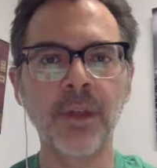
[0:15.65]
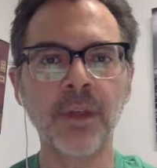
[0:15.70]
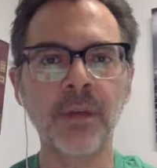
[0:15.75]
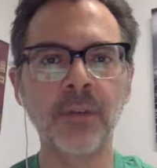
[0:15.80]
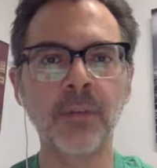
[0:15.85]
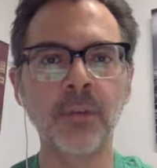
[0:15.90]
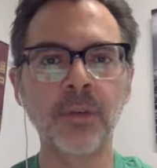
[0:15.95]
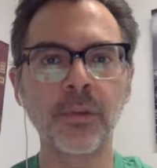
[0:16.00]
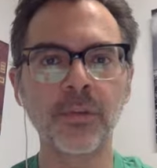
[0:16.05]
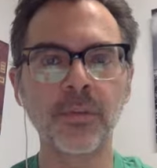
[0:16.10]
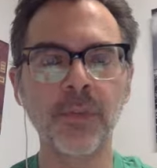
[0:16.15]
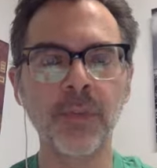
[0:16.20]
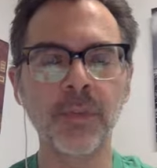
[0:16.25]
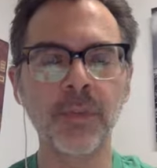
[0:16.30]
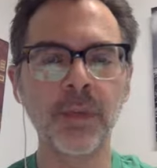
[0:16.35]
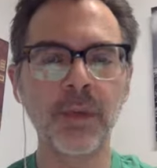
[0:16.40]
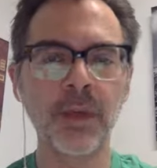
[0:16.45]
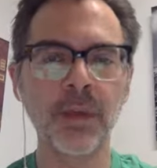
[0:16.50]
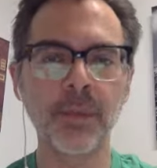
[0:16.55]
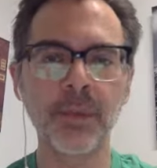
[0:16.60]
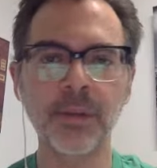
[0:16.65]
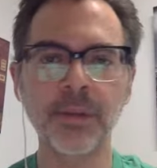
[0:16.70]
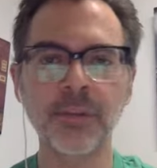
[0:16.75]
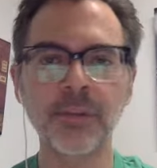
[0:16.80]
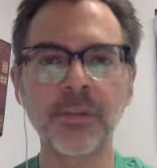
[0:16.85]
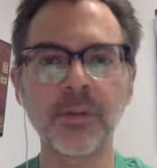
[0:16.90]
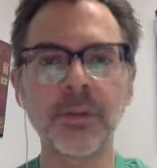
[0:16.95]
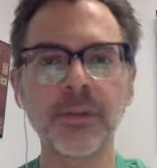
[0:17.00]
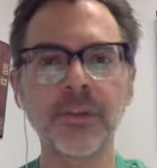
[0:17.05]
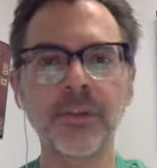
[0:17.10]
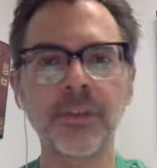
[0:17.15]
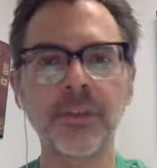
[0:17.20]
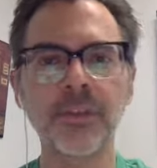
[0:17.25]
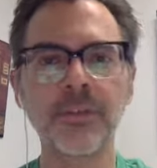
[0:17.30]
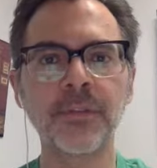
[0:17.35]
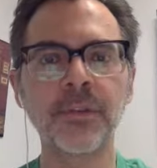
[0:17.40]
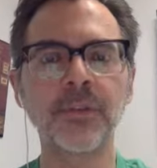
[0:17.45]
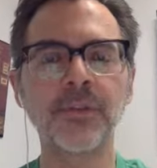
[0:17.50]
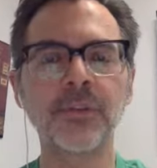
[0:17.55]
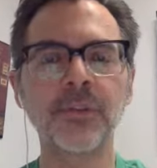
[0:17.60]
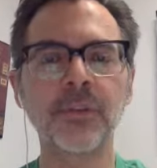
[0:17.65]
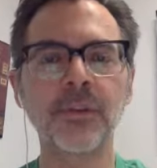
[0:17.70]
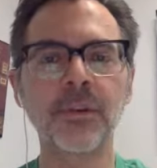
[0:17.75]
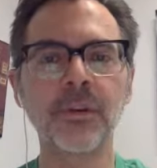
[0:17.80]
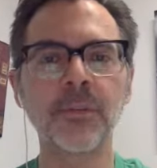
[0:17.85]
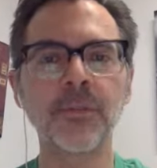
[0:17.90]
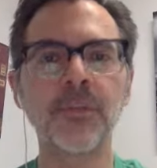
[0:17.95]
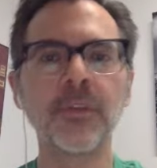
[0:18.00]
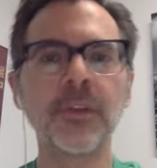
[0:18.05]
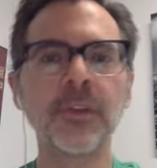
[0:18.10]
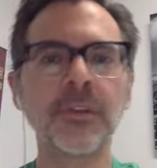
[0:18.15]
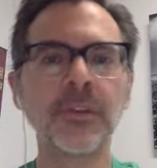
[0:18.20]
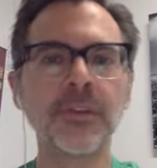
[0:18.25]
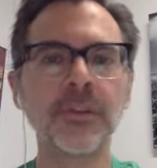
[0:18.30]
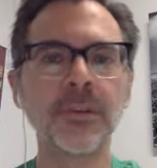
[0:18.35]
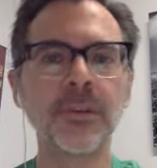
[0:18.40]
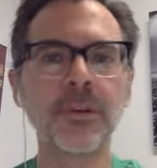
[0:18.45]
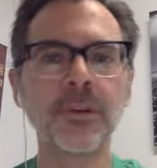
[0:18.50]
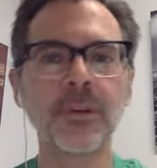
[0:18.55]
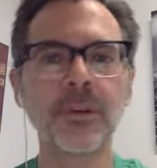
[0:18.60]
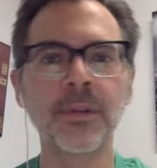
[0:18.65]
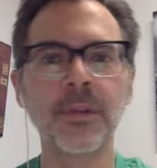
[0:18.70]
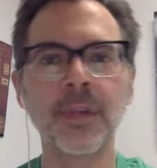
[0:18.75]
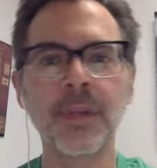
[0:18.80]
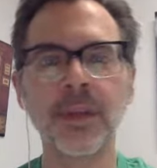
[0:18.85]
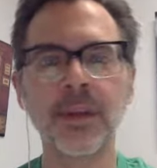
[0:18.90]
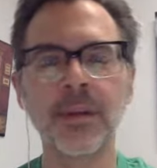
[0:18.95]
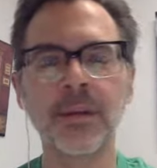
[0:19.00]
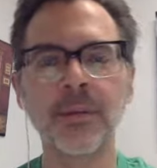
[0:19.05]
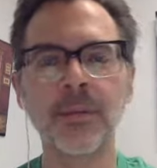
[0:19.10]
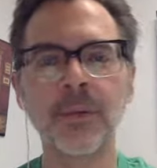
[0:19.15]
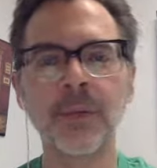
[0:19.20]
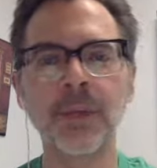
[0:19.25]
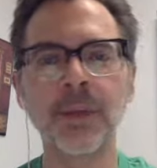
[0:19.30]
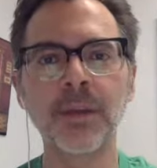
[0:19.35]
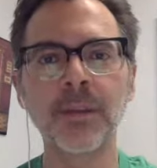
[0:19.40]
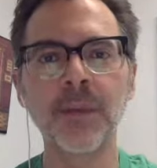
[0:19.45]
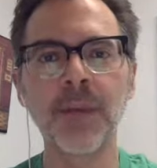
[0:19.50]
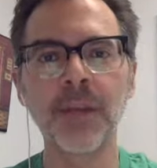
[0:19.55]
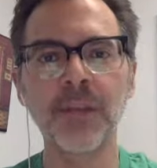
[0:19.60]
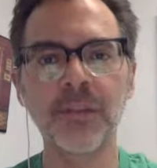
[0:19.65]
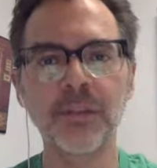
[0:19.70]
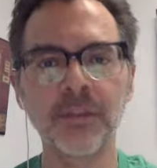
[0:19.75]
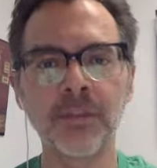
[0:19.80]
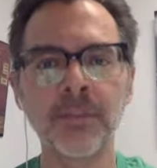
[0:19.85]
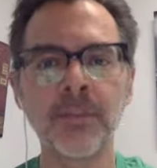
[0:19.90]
which may be coming to us in the future, hopefully sooner than we can imagine.